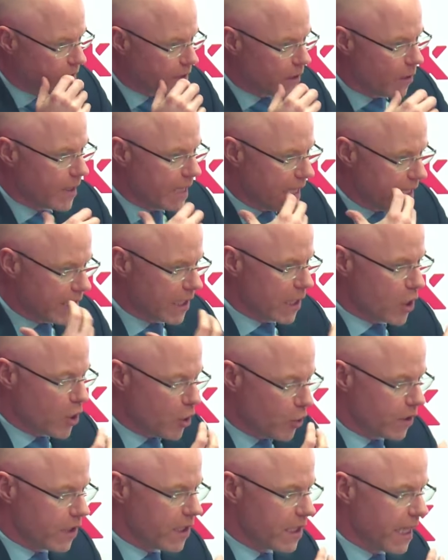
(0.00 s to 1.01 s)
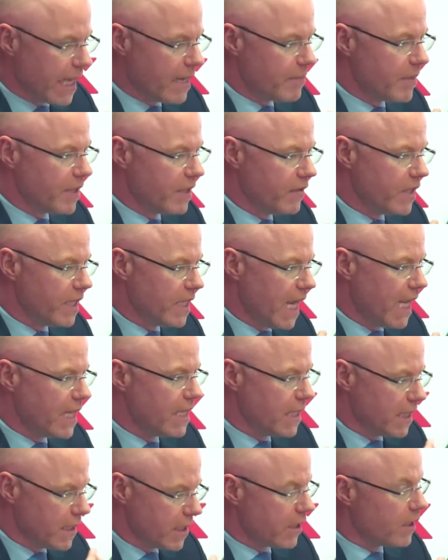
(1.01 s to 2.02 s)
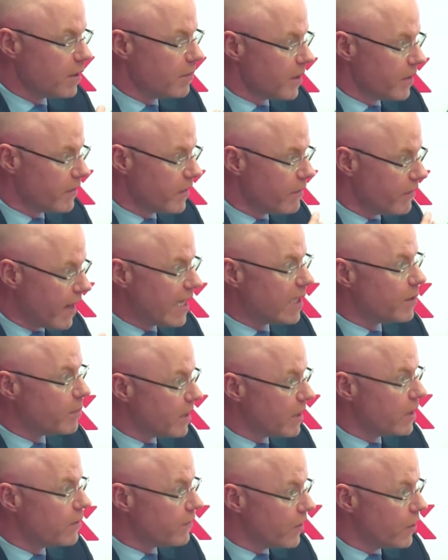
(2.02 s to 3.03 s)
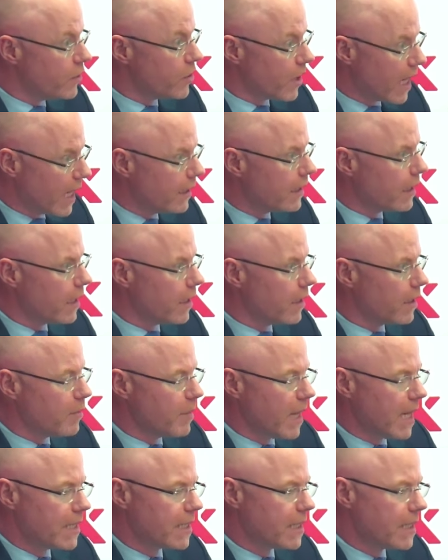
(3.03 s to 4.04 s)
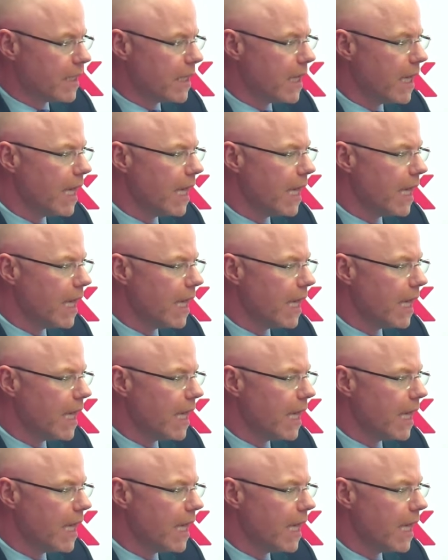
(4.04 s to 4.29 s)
So it is a good statement of intent in terms of investment in future healthcare capacity.